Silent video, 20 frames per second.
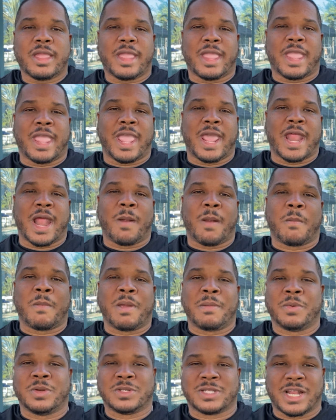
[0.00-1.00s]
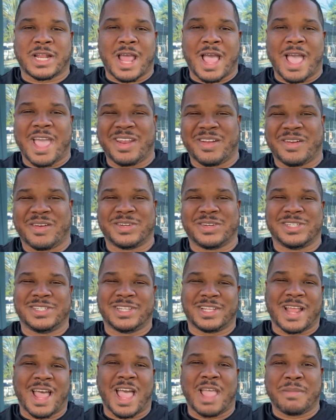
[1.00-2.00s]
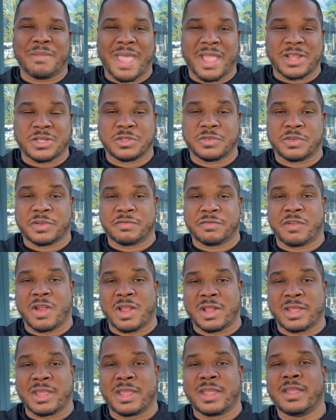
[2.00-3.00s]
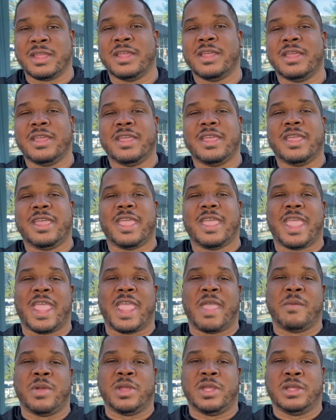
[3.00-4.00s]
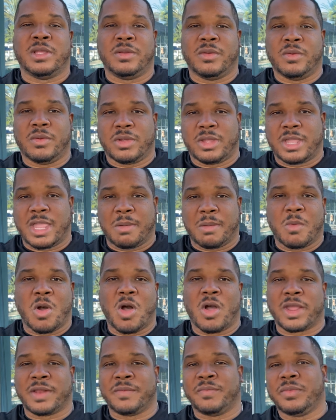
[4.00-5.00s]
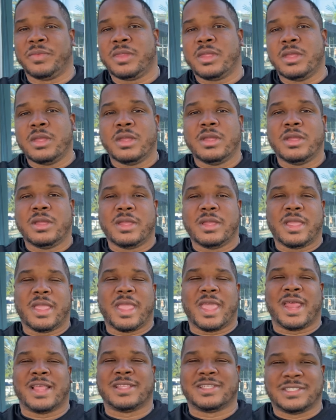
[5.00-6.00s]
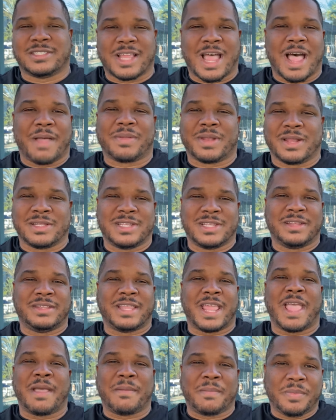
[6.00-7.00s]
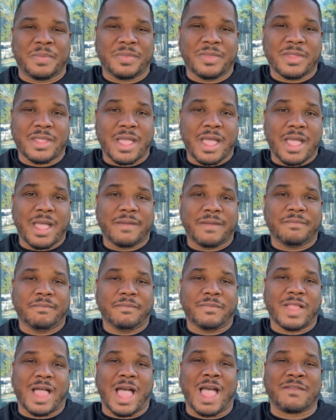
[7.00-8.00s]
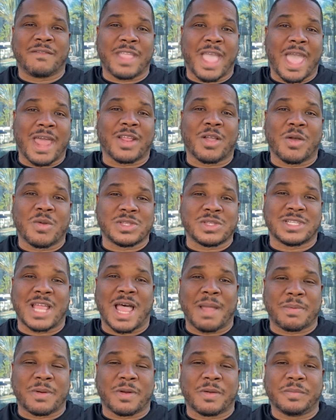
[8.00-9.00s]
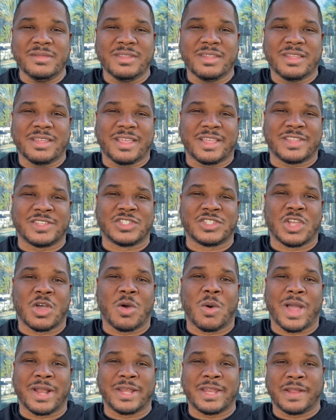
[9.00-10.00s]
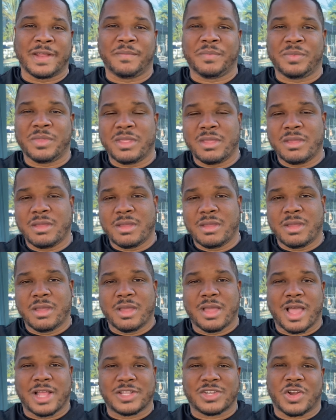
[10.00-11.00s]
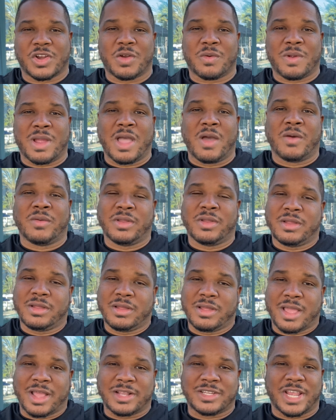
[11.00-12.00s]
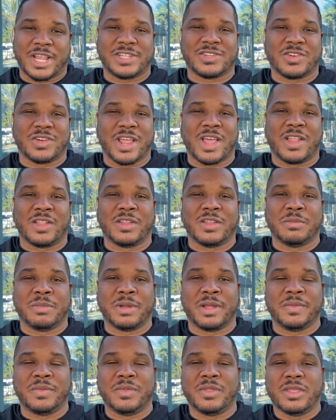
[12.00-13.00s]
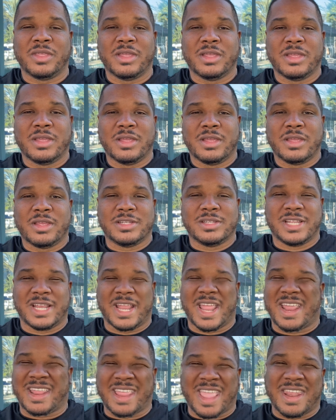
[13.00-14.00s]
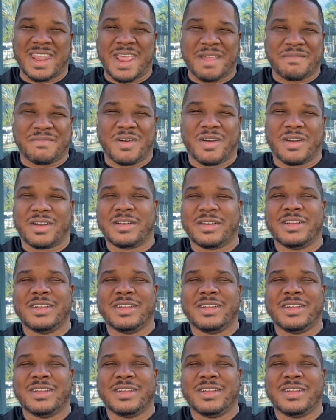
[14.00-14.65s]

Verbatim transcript: And I remember saying hi to her. She said hi back. She was very friendly. And we kept walking. And I stopped and I said, damn, I've got to go and stop her. And so I did. I turned around. I chased her down a little bit. She hadn't gotten that far.